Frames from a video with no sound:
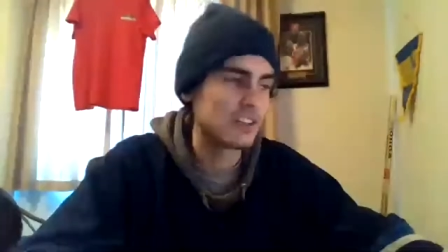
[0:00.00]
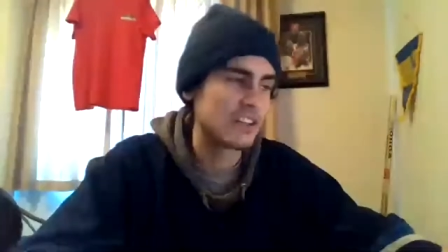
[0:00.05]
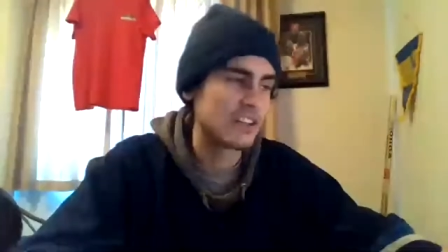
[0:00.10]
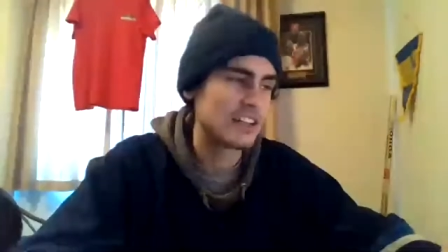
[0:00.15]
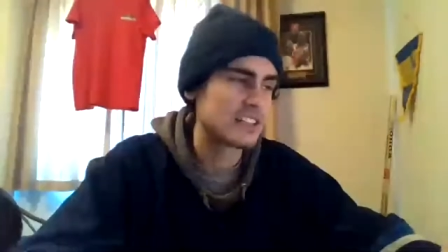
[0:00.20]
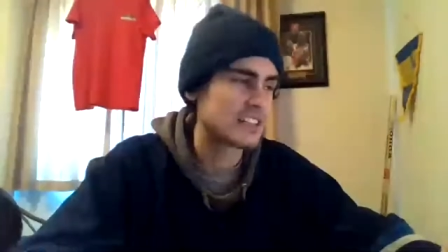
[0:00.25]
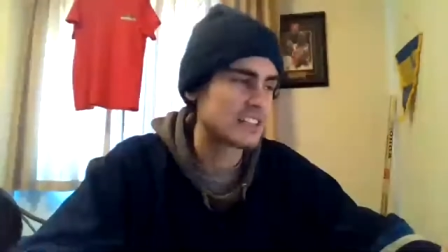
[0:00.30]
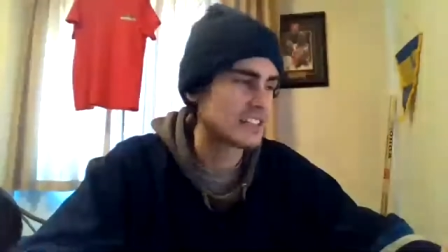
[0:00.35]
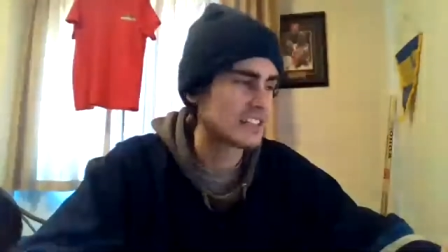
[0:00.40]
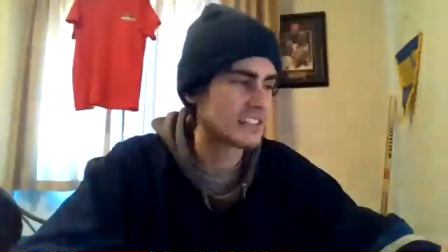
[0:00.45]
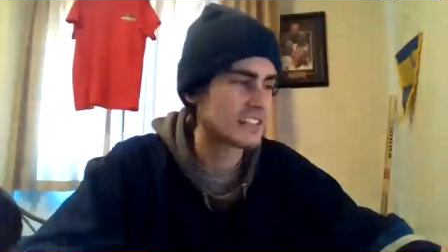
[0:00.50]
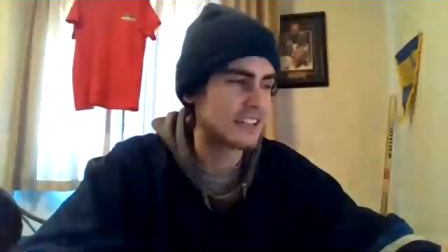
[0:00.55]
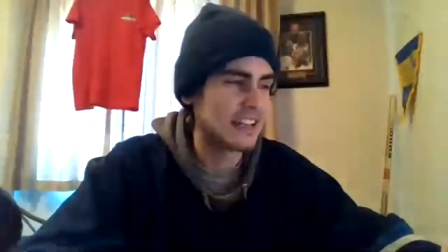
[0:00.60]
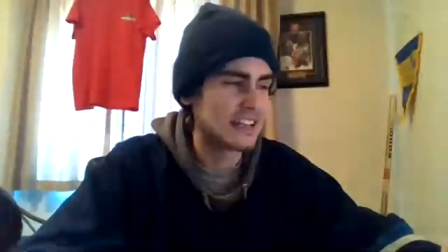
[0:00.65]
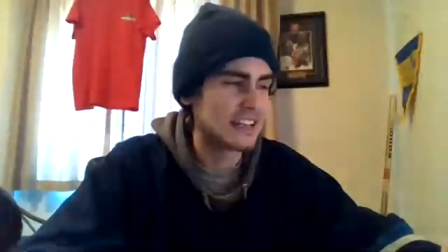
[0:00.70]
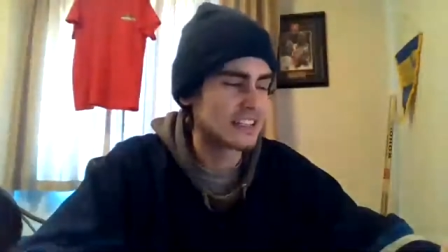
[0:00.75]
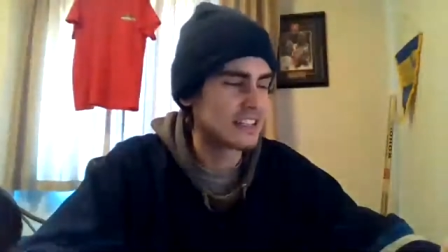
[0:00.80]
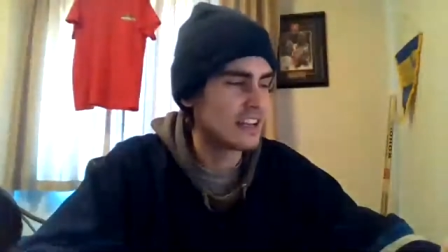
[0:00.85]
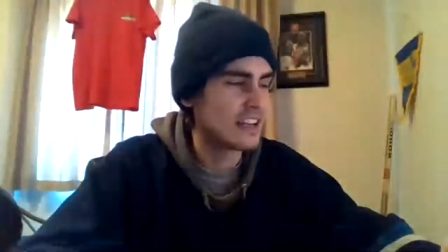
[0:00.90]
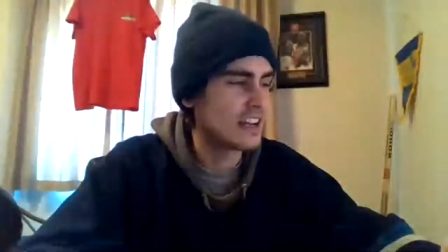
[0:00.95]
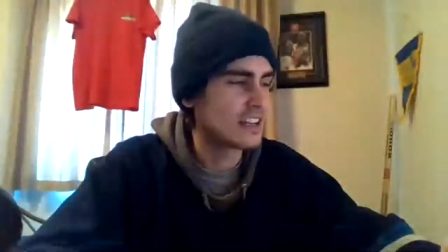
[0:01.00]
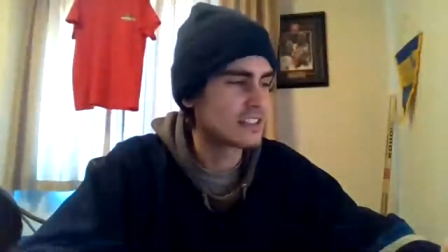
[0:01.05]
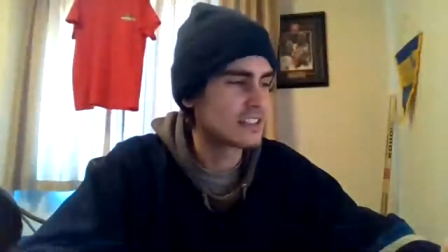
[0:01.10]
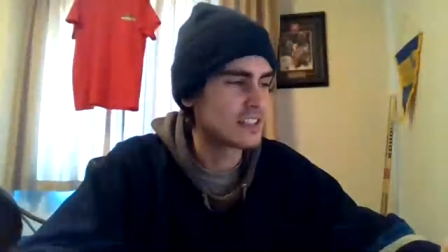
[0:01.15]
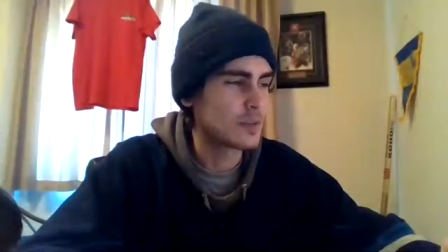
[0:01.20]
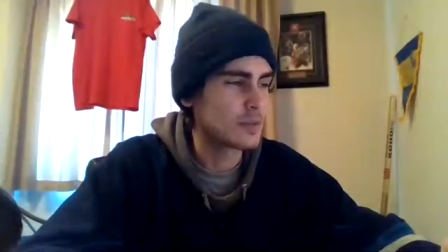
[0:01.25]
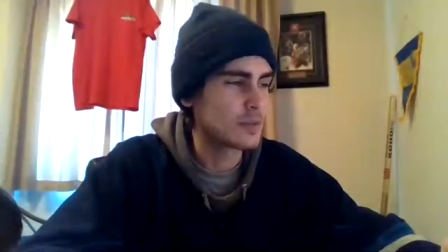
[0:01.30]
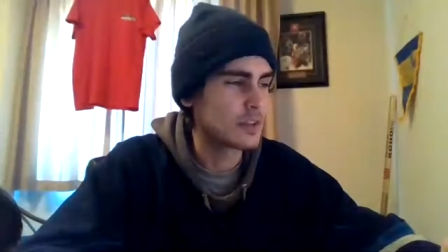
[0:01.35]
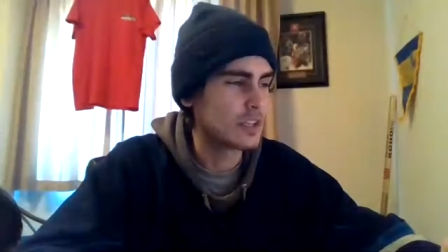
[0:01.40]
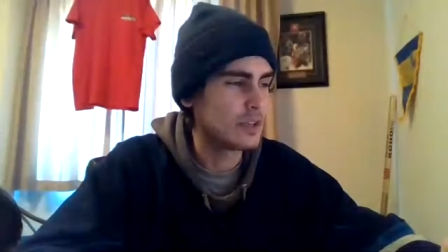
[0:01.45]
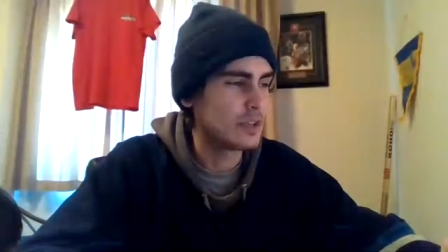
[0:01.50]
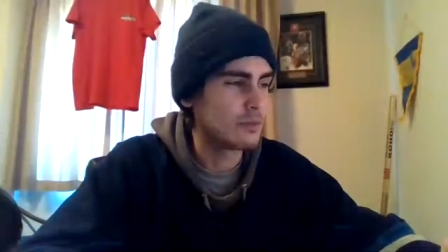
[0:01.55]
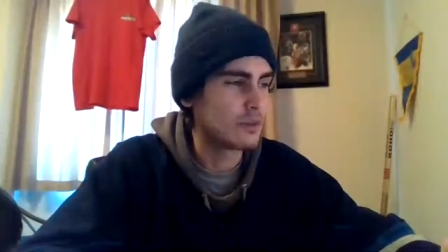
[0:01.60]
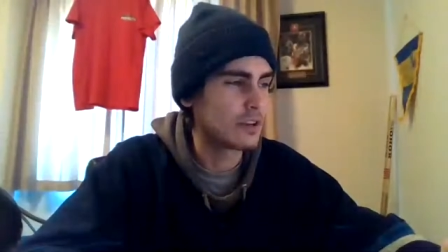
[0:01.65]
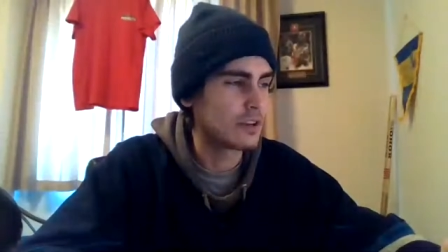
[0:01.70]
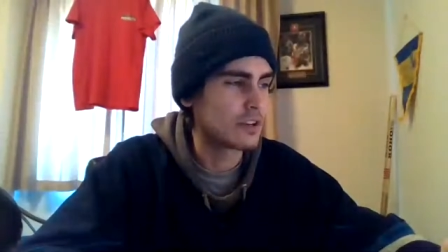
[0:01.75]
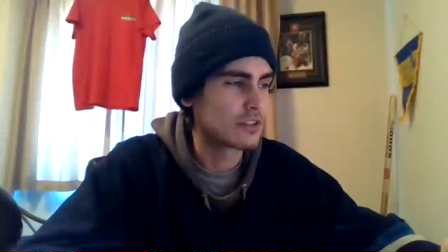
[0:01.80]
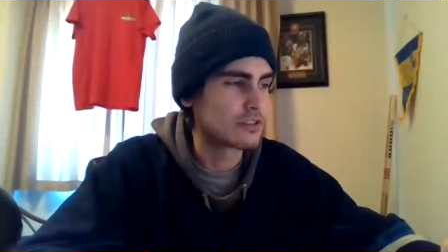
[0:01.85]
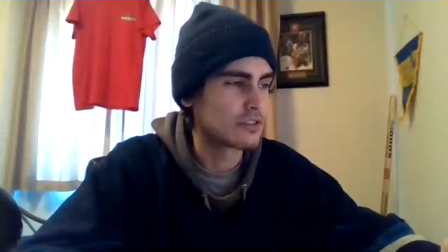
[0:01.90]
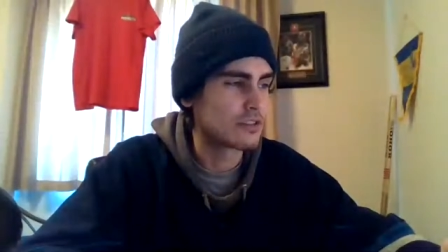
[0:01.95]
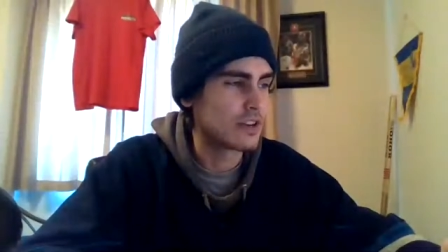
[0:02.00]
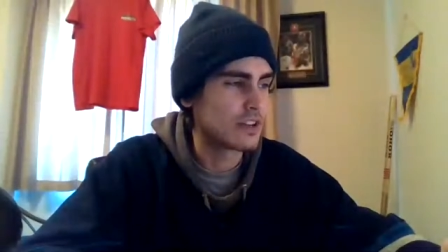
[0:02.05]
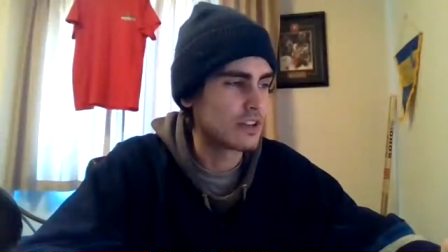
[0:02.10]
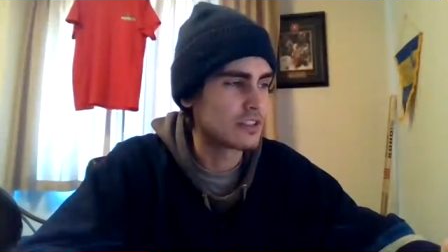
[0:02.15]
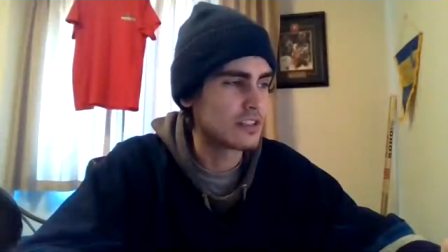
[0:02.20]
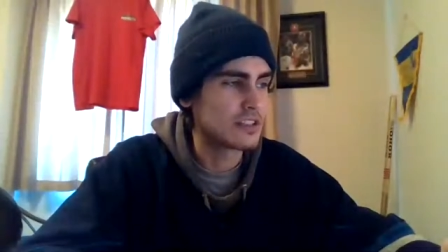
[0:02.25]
That's not something you want to trust.